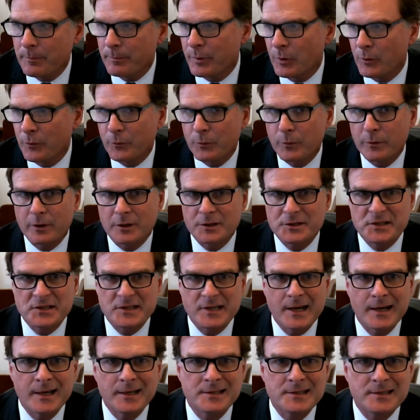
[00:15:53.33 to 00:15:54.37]
both with our
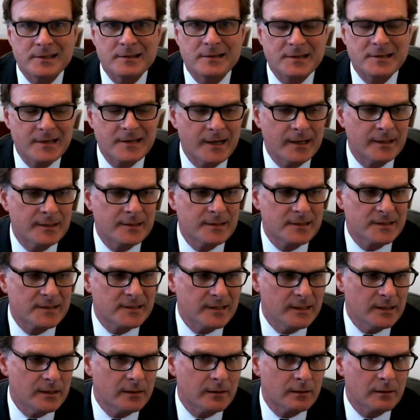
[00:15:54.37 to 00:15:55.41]
scientists
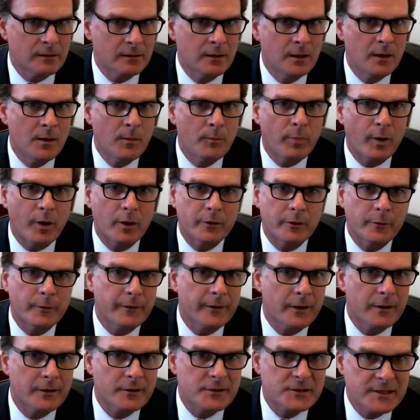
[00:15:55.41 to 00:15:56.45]
here, partnering
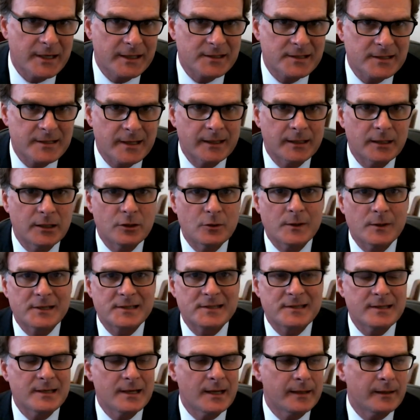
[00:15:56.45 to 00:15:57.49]
with others outside of
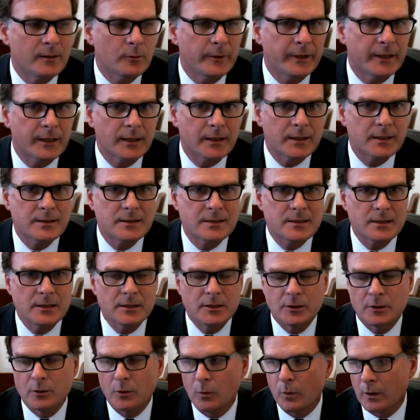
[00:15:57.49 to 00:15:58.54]
USDA, that we can
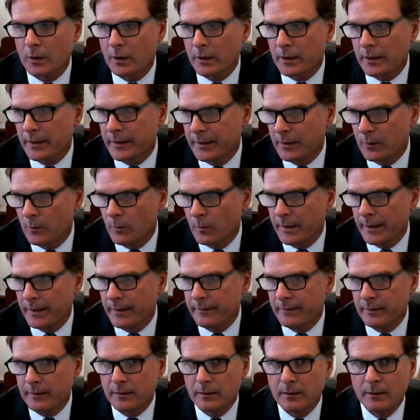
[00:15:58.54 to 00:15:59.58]
continue to work in a way
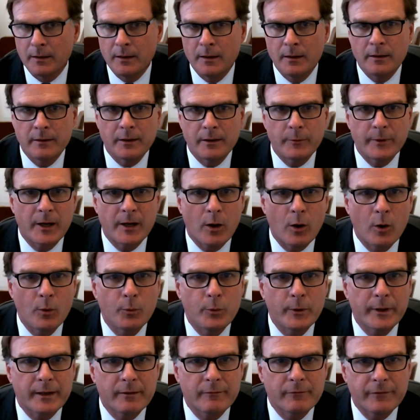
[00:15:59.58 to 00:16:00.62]
that we hope
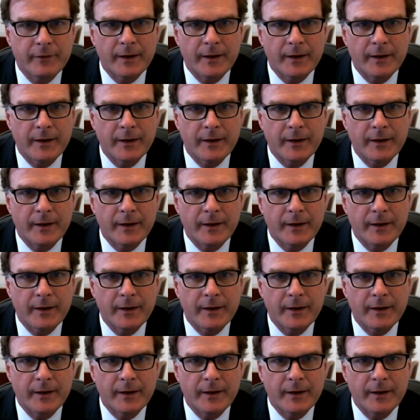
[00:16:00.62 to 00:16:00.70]
we can